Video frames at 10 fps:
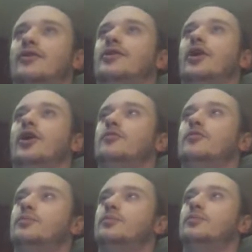dragging
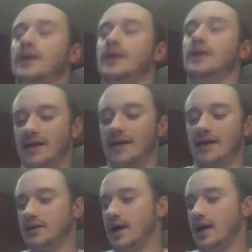my big
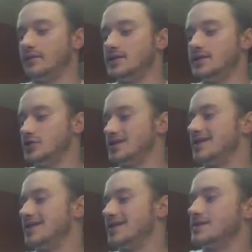mono ski like
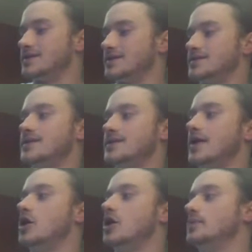to the
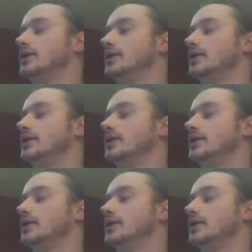mountain and